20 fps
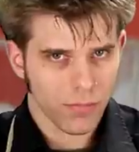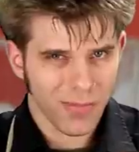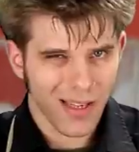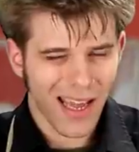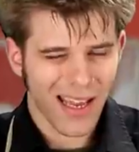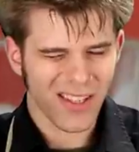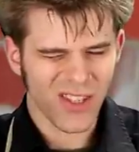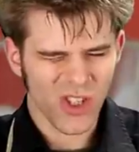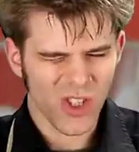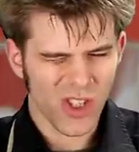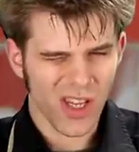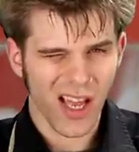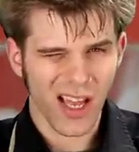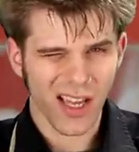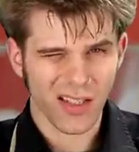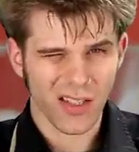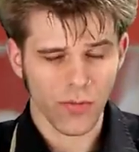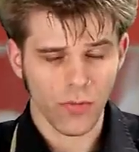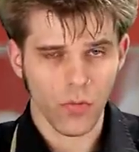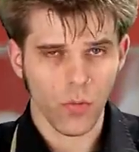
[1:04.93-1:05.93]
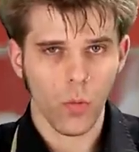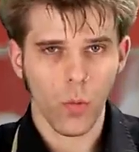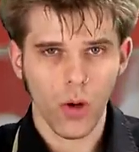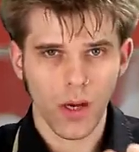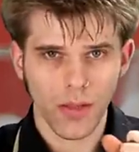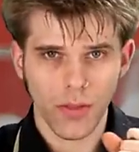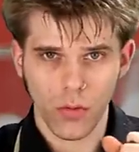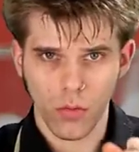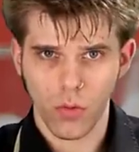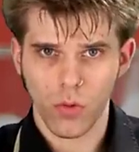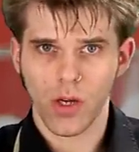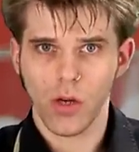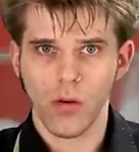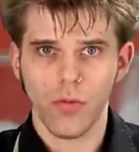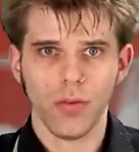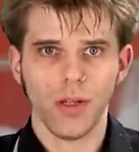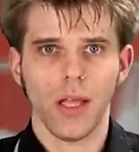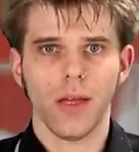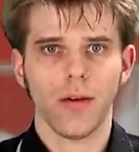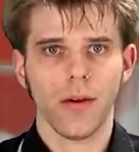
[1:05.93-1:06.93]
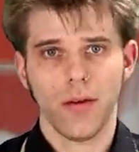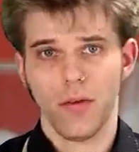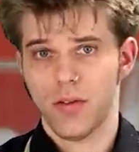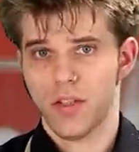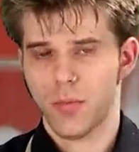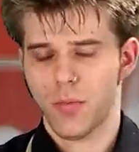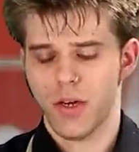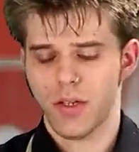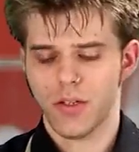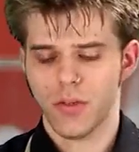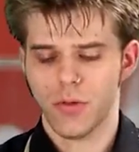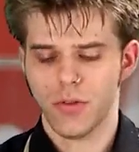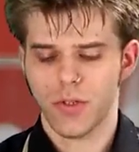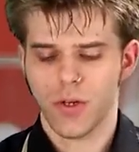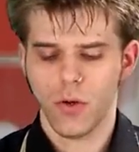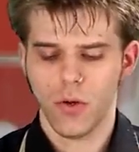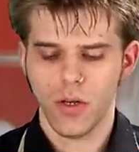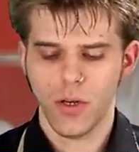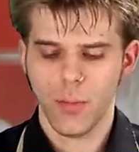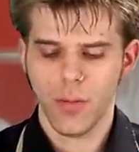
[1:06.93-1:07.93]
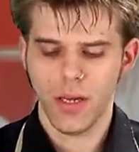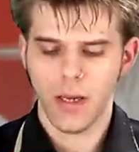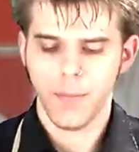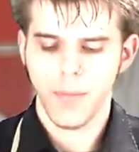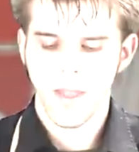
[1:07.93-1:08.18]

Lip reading: nice shot of what the real flavor of espresso is going to be.